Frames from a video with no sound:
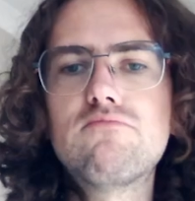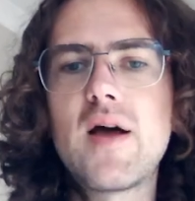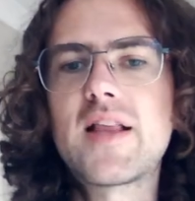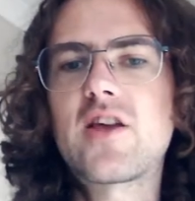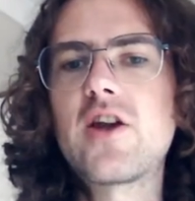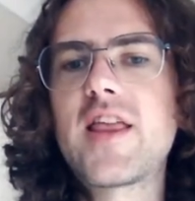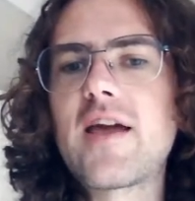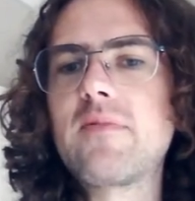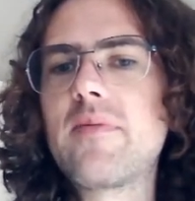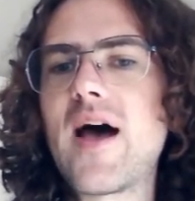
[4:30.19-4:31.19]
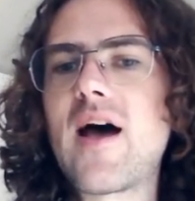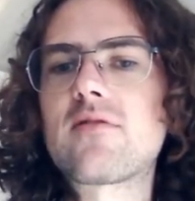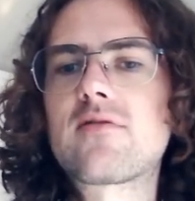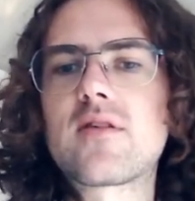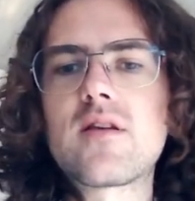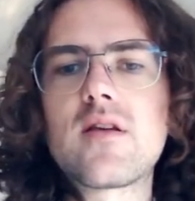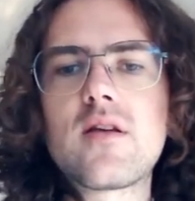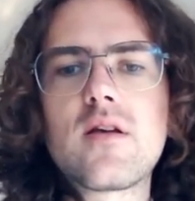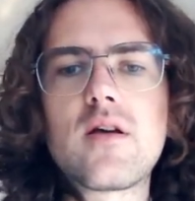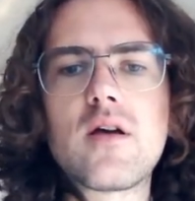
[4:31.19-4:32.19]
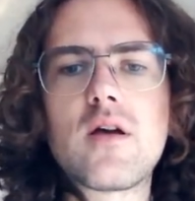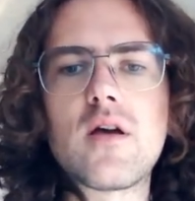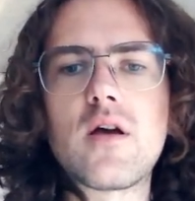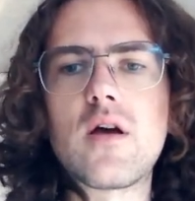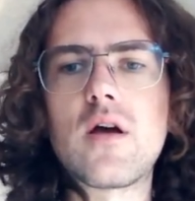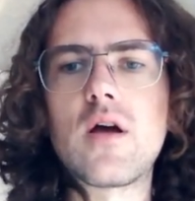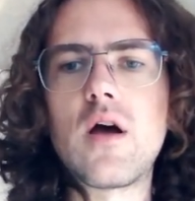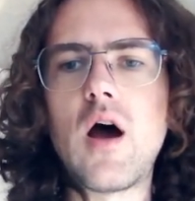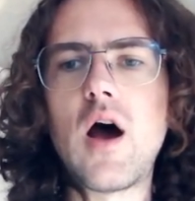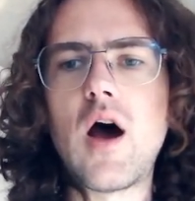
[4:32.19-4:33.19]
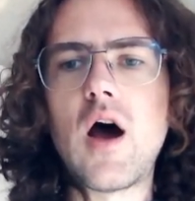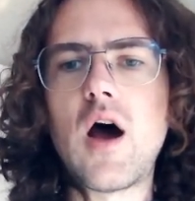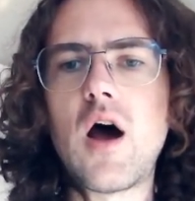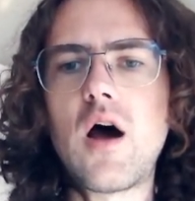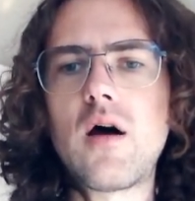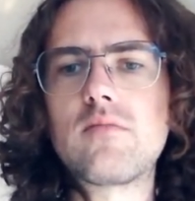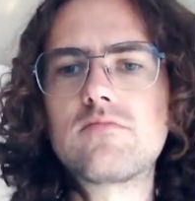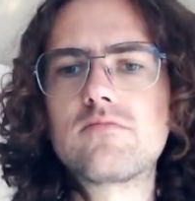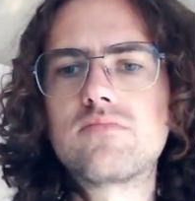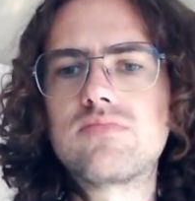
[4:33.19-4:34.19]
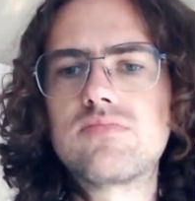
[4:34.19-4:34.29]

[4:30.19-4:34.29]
it's going to take me about um,